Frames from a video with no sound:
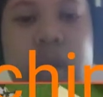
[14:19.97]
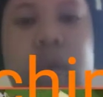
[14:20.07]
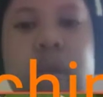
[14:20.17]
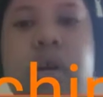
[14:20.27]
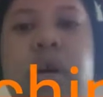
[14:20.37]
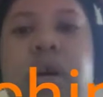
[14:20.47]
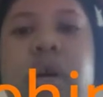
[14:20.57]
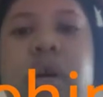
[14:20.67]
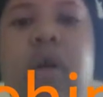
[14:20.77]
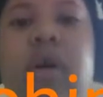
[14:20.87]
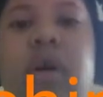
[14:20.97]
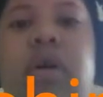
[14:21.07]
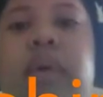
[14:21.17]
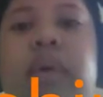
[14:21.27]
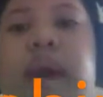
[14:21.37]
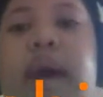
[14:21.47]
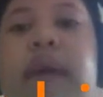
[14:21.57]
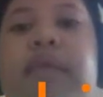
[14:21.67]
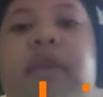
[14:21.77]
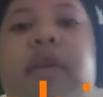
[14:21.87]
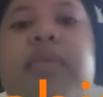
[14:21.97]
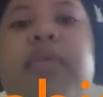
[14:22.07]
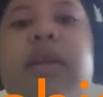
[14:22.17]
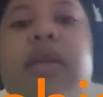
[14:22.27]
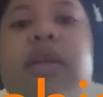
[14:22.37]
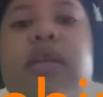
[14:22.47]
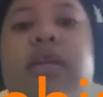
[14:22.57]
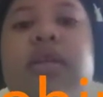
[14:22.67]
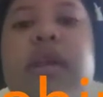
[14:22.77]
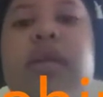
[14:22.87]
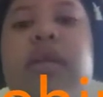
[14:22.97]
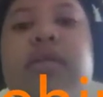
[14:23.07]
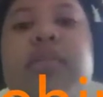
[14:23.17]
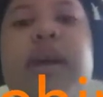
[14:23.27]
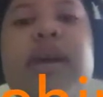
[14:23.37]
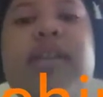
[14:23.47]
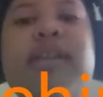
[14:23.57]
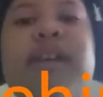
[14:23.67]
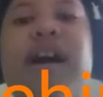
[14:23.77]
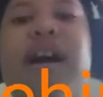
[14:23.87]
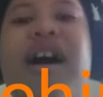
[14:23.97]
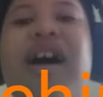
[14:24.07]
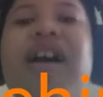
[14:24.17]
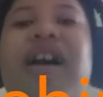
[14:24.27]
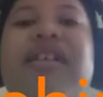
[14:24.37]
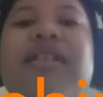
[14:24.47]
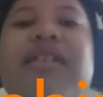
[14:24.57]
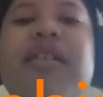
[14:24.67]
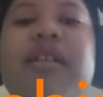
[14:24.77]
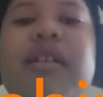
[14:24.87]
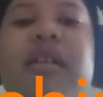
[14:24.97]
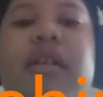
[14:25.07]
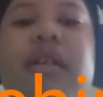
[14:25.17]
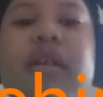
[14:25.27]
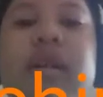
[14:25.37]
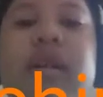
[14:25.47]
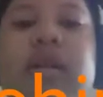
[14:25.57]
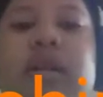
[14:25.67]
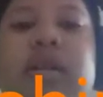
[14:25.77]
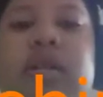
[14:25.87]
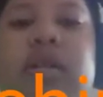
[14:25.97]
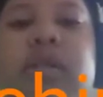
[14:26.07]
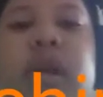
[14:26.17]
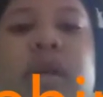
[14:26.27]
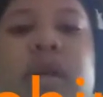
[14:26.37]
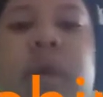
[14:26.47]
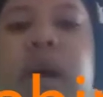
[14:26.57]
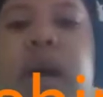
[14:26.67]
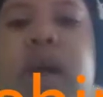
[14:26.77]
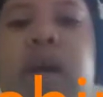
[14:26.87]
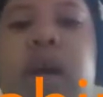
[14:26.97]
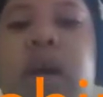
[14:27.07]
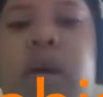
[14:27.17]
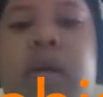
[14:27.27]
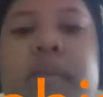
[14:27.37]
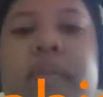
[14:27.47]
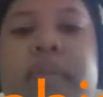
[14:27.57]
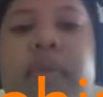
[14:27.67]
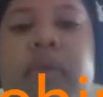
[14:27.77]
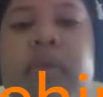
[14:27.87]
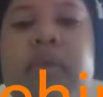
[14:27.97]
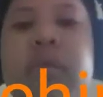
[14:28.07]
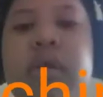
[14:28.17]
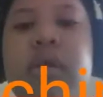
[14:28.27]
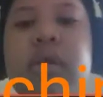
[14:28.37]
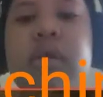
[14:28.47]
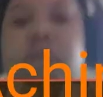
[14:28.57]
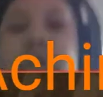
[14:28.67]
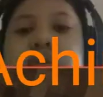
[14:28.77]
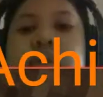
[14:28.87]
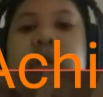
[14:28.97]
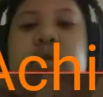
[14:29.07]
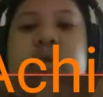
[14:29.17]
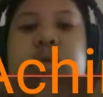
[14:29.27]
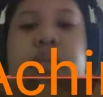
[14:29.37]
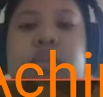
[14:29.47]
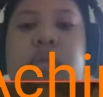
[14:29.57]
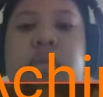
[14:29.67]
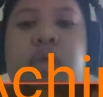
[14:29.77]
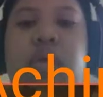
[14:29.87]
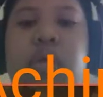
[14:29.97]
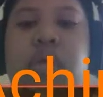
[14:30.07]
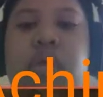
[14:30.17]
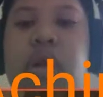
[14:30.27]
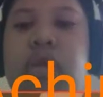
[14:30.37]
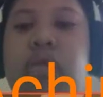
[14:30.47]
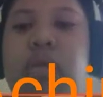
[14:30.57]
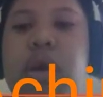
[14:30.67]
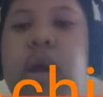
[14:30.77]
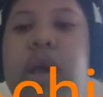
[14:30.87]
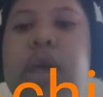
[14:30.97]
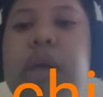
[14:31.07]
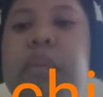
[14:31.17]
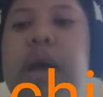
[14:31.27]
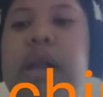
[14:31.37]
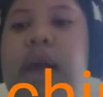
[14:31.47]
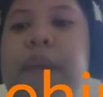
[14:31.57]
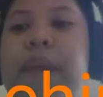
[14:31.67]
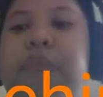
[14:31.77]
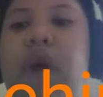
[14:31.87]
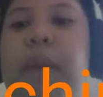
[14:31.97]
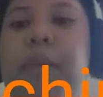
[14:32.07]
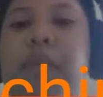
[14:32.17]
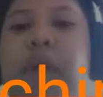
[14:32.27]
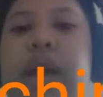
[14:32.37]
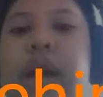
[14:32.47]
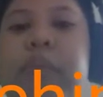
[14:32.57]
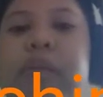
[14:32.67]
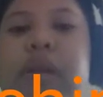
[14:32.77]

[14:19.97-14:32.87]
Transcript: an update in the secret base, guys. There's where I there's where there's where I keep my laptop when I play Minecraft.